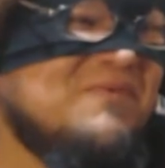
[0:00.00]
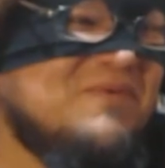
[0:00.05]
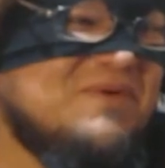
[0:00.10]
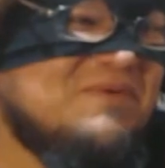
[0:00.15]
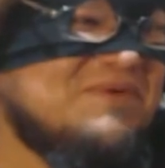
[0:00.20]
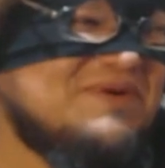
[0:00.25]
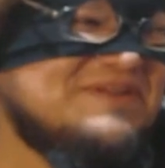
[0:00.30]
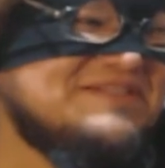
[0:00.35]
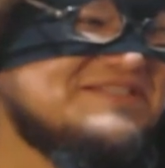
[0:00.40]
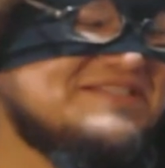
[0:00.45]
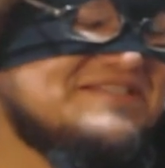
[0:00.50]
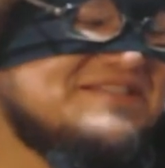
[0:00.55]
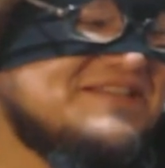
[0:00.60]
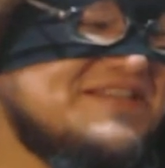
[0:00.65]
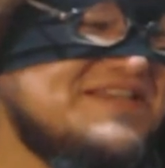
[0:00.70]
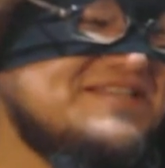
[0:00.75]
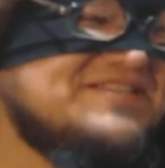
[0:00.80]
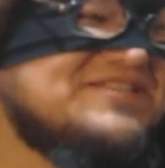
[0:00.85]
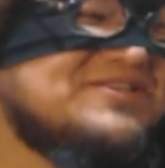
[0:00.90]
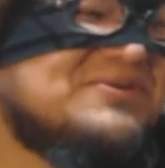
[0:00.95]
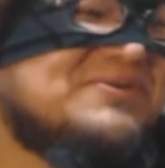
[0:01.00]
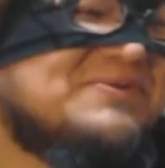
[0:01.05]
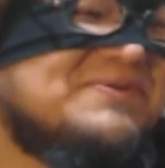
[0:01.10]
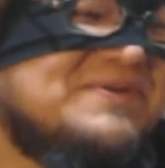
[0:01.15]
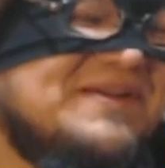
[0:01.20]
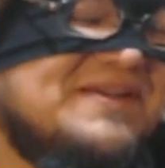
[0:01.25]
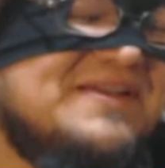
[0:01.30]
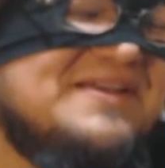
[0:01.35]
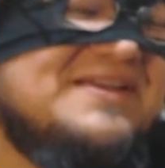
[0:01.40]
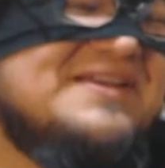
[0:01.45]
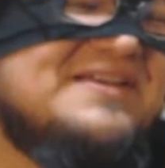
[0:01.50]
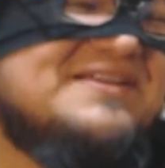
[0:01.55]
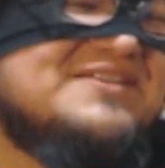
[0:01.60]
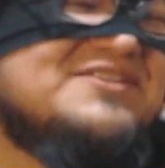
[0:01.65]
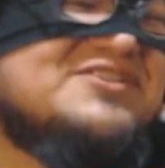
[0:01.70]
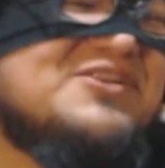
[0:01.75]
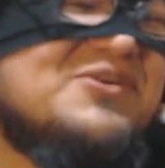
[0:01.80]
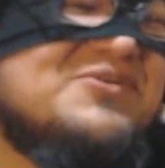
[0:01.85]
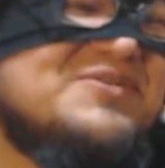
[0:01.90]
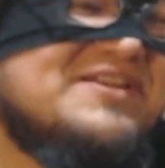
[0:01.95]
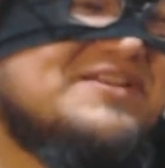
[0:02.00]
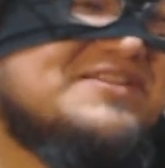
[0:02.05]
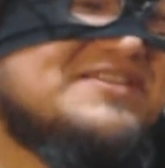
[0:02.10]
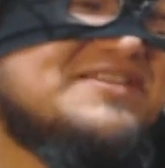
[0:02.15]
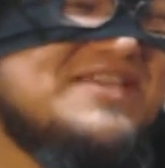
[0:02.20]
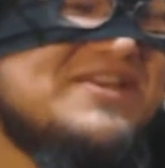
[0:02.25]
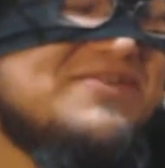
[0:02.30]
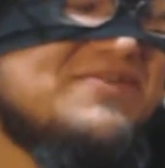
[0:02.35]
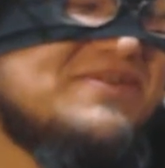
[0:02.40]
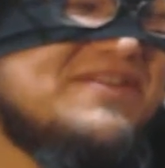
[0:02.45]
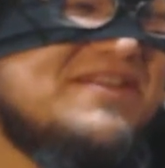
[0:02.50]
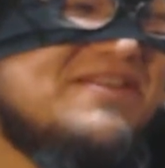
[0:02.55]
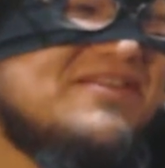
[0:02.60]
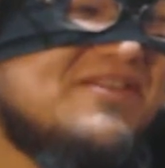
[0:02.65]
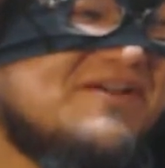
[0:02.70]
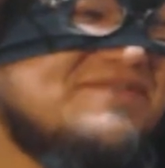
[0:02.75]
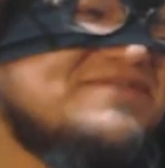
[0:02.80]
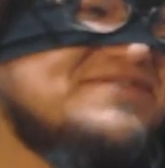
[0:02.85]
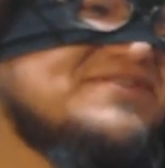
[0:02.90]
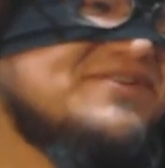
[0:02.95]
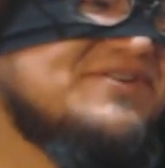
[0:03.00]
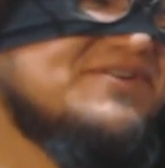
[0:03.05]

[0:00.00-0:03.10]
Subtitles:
Well, what does this lead to? Sonya secretly loves